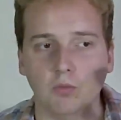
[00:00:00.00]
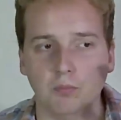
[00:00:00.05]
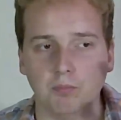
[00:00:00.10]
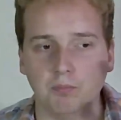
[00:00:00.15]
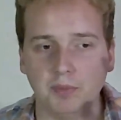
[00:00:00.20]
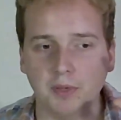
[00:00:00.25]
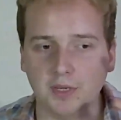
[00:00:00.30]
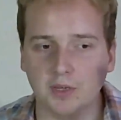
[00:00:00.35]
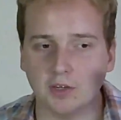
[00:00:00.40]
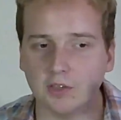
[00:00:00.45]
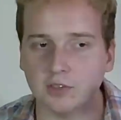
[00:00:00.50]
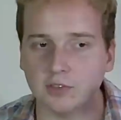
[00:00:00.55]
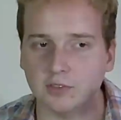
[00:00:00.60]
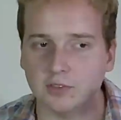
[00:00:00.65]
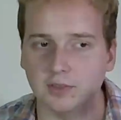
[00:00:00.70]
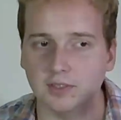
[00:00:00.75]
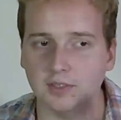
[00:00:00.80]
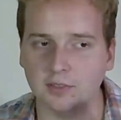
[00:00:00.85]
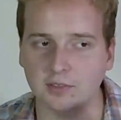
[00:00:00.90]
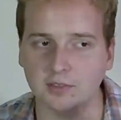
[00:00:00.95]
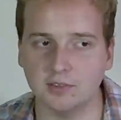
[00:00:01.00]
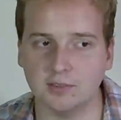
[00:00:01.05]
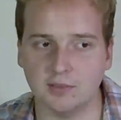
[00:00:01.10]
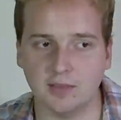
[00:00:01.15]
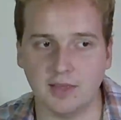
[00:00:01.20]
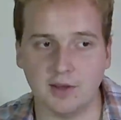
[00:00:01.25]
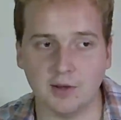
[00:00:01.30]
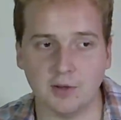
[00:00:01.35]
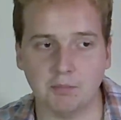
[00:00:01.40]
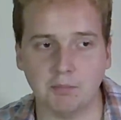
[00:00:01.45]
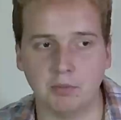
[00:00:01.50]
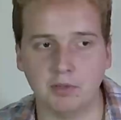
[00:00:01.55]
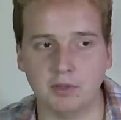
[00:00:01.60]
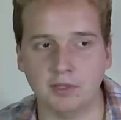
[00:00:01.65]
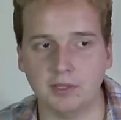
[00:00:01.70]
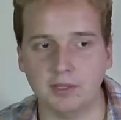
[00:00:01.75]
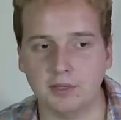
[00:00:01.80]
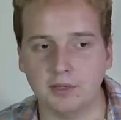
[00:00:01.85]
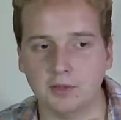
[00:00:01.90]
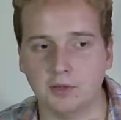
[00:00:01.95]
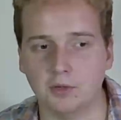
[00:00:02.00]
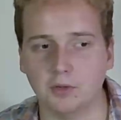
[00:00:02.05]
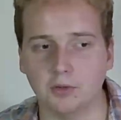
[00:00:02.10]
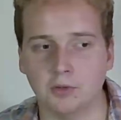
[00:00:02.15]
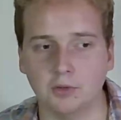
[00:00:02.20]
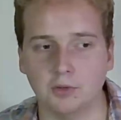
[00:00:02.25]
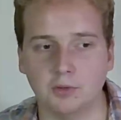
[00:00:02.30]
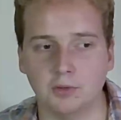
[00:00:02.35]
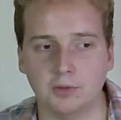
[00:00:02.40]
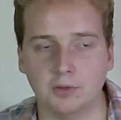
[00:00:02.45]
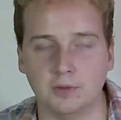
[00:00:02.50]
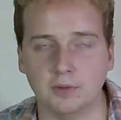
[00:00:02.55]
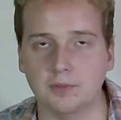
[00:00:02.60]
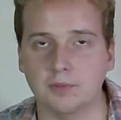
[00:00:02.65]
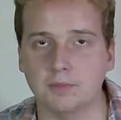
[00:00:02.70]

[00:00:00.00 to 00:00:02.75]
because this is their political,